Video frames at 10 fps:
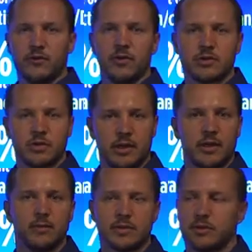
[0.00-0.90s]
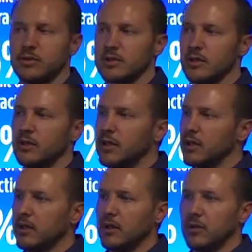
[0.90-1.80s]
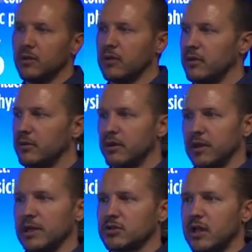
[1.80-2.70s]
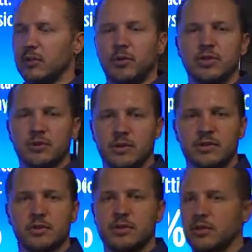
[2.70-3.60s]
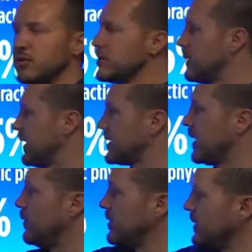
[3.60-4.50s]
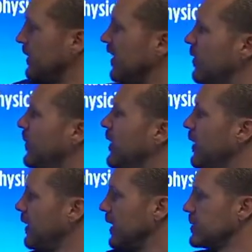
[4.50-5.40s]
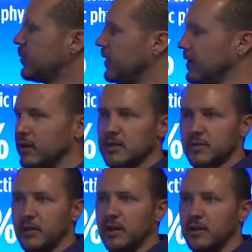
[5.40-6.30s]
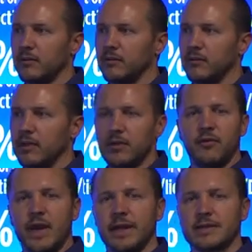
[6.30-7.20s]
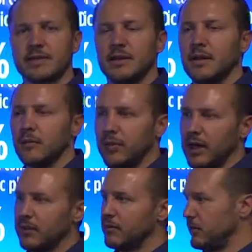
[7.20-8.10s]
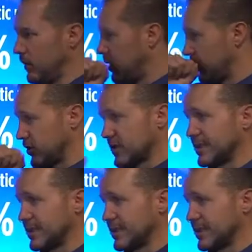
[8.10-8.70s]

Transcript: first, you're going to end up in surgery. So, they're not trying to put you into surgery usually by the time you see them. It's pretty advanced, but just